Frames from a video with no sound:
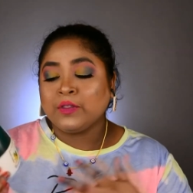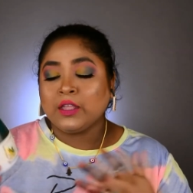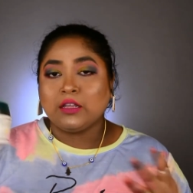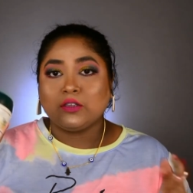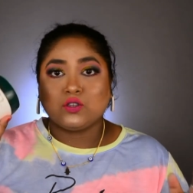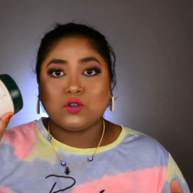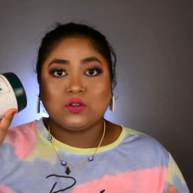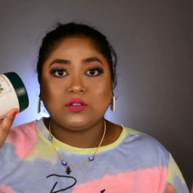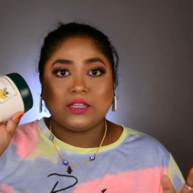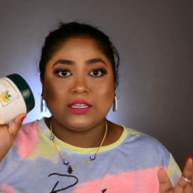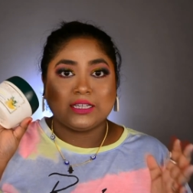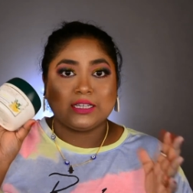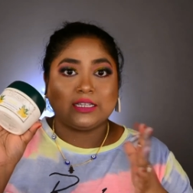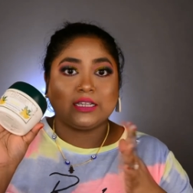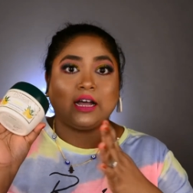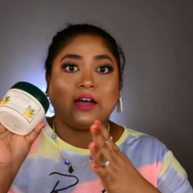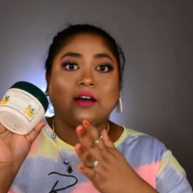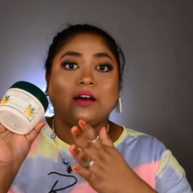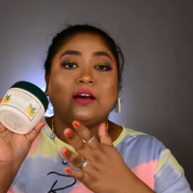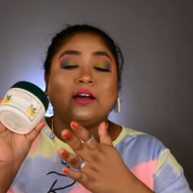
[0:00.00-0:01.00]
So this is
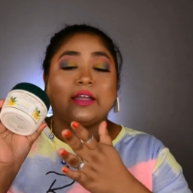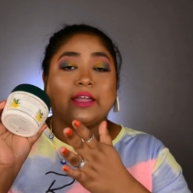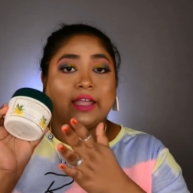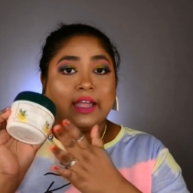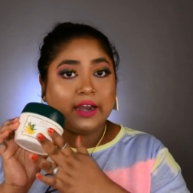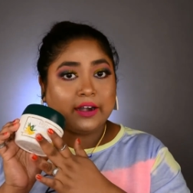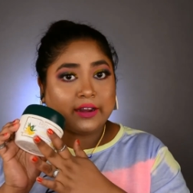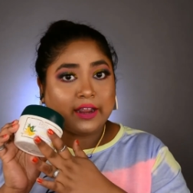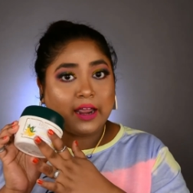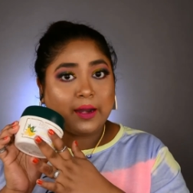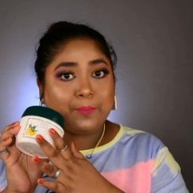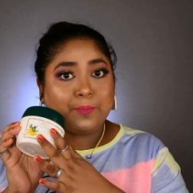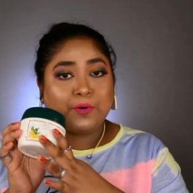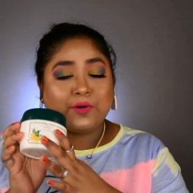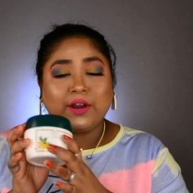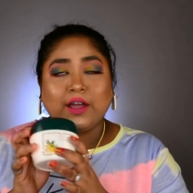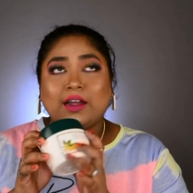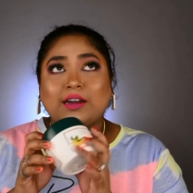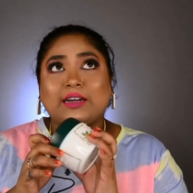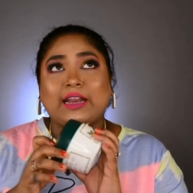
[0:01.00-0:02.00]
a hair care
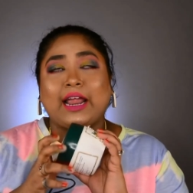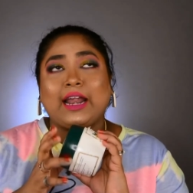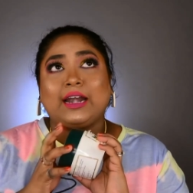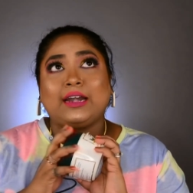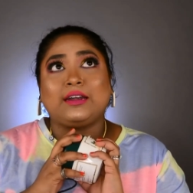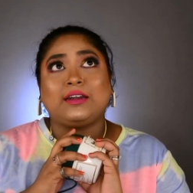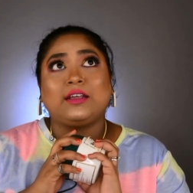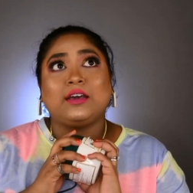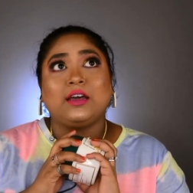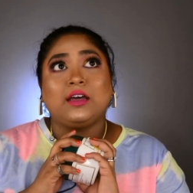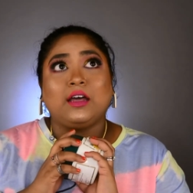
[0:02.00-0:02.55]
product and